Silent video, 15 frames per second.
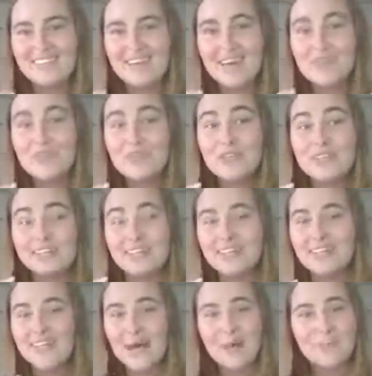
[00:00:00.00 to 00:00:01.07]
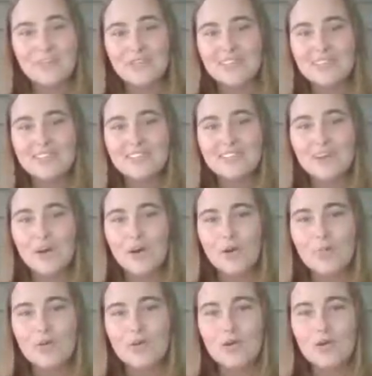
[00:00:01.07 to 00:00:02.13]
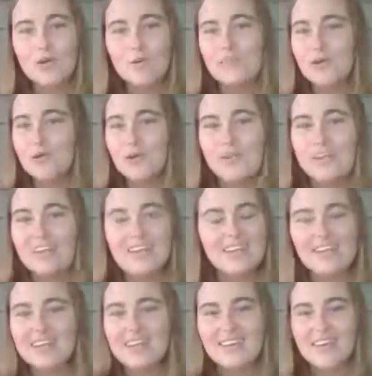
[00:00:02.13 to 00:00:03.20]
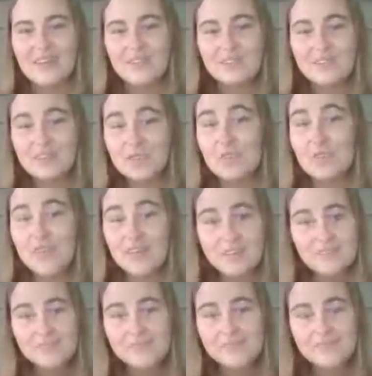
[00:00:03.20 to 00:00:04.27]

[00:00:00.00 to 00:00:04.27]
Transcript: encapsulates karma yoga more than anything else to me.